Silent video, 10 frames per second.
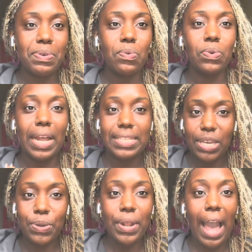when I
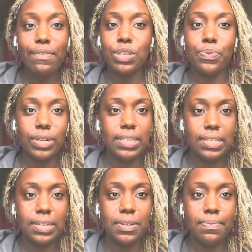tell you to have a support
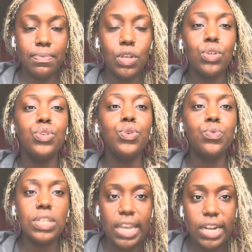system,
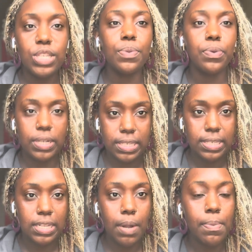you need a support
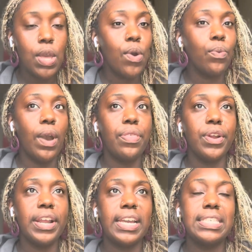system,
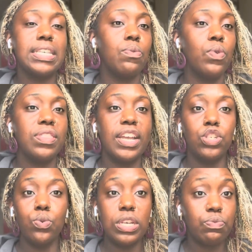whether it's someone
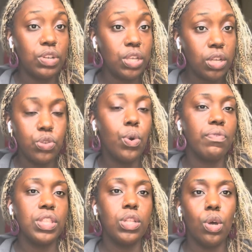that you are
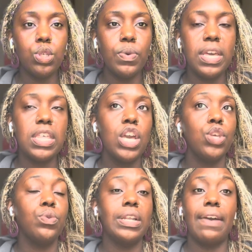really close with.
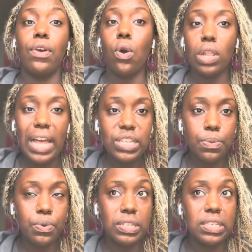You can have an online
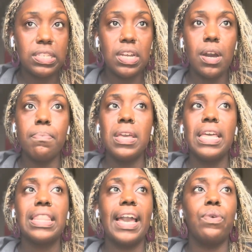support system,
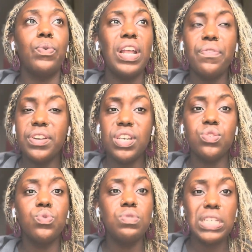like whatever it
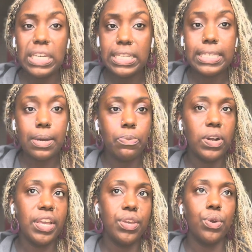is, you need
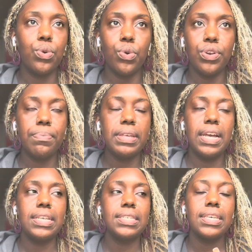someone in your corner
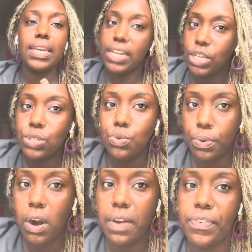because it is
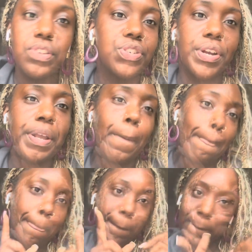super hard. So that was
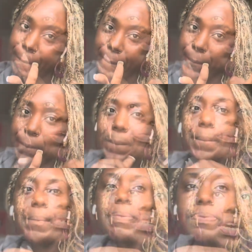like months 1
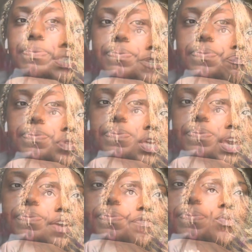through 6.
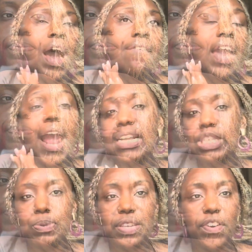If you have any
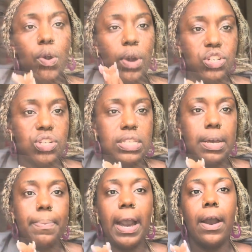specific questions
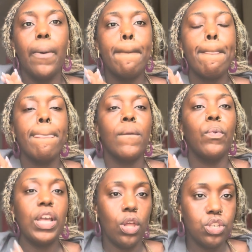about
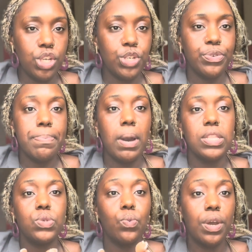weight loss surgery
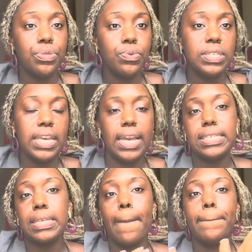months 1 through
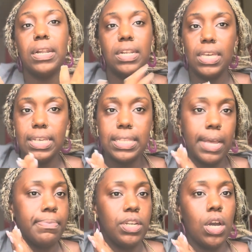6, please
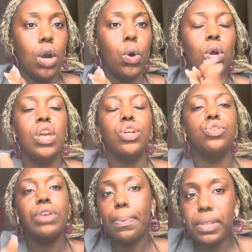let me know.
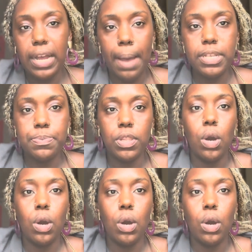Drop the comments below.